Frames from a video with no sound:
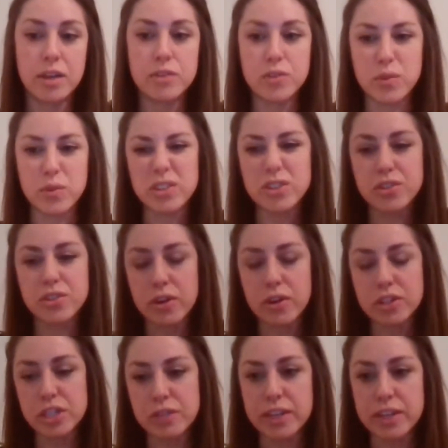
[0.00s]
So the
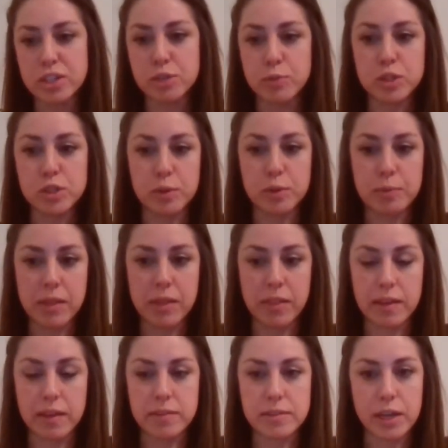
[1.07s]
starchy vegetables would be
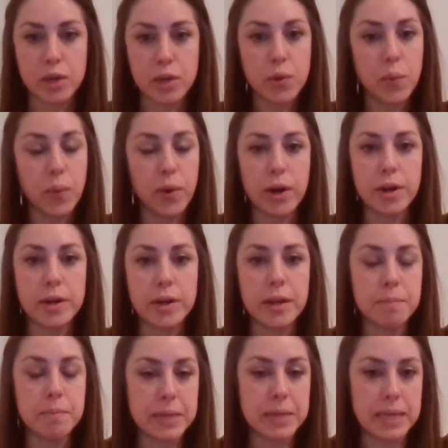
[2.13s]
things like corn,
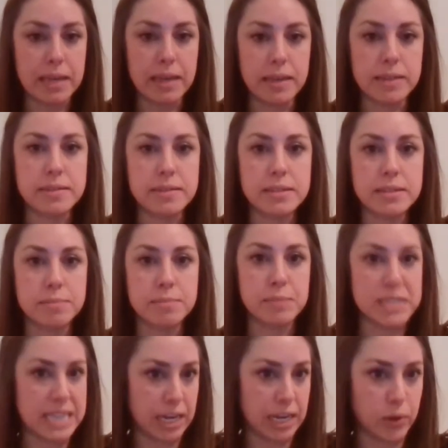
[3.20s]
peas,
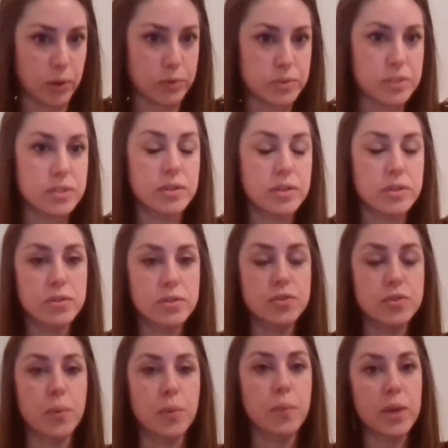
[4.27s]
potatoes.
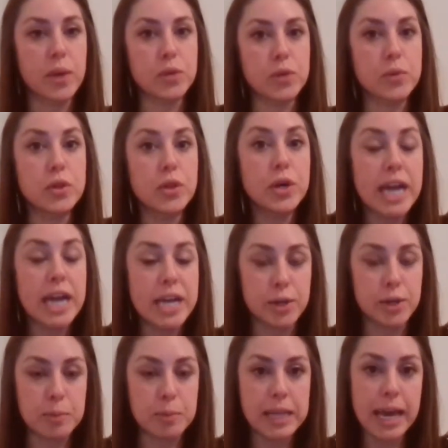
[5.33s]
So when you look at
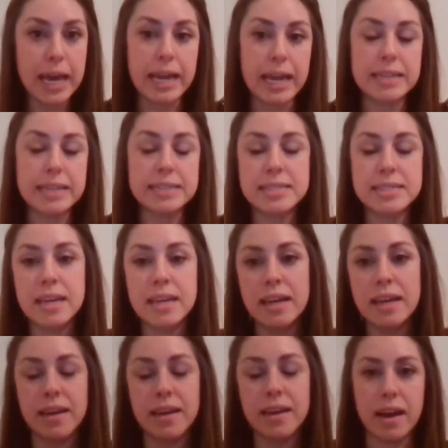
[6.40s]
your plate,
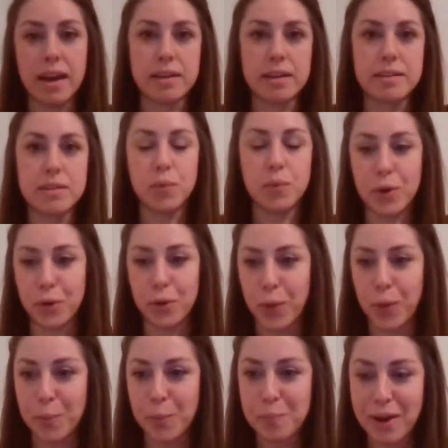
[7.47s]
a quote
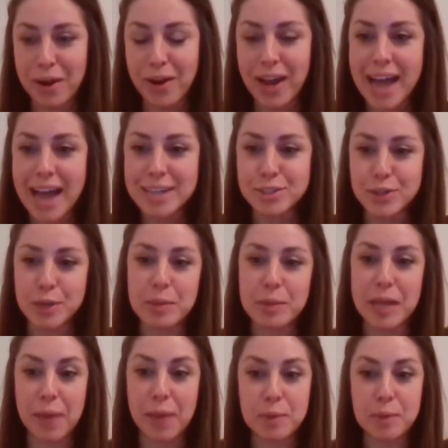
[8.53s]
unquote bariatric
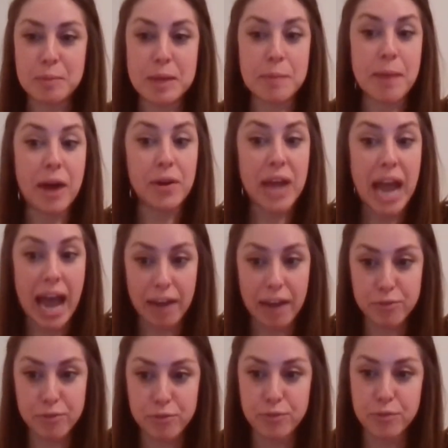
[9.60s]
plate would be about
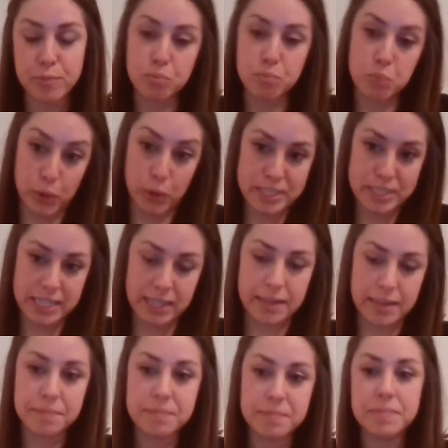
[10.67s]
half
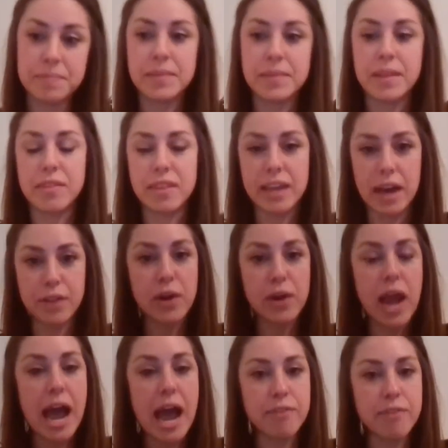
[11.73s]
protein, the other
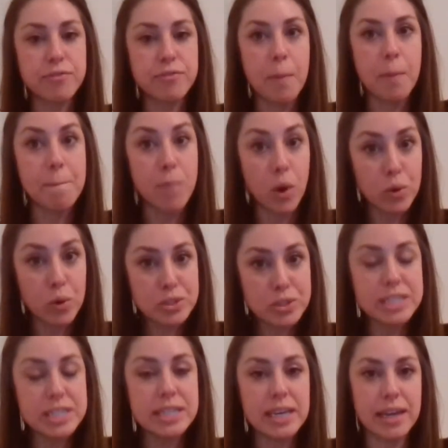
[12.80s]
half
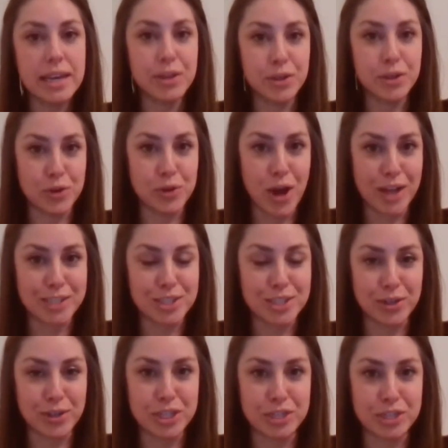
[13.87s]
mostly your
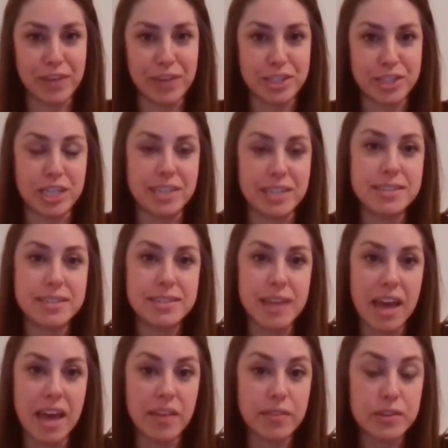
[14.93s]
non-starchy veggies,
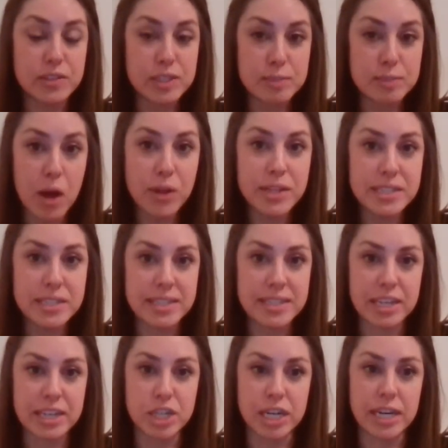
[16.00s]
and then the smallest
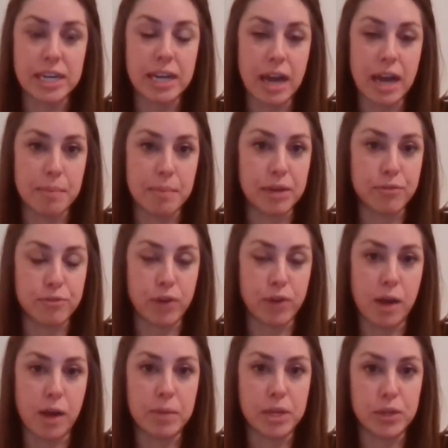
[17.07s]
section coming
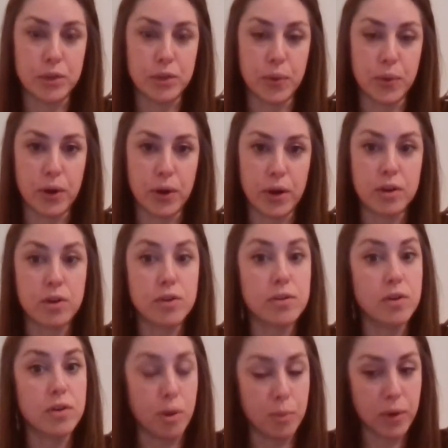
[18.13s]
from your
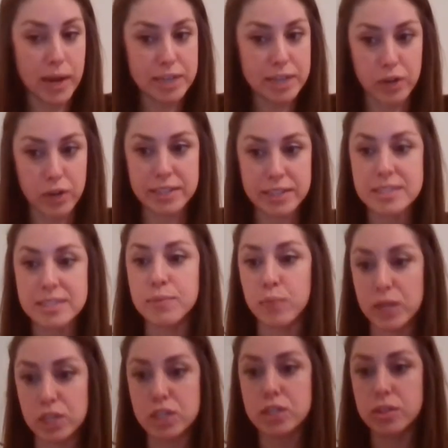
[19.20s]
carbohydrates,
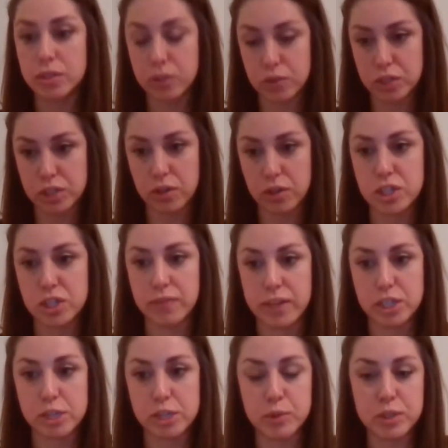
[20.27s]
which your starchy
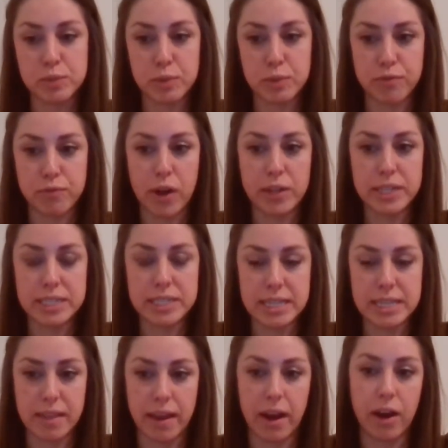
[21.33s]
vegetables would fall
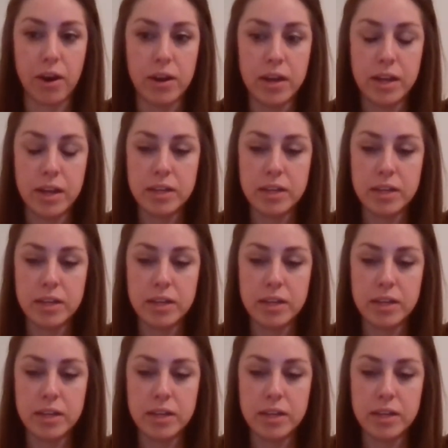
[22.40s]
into there.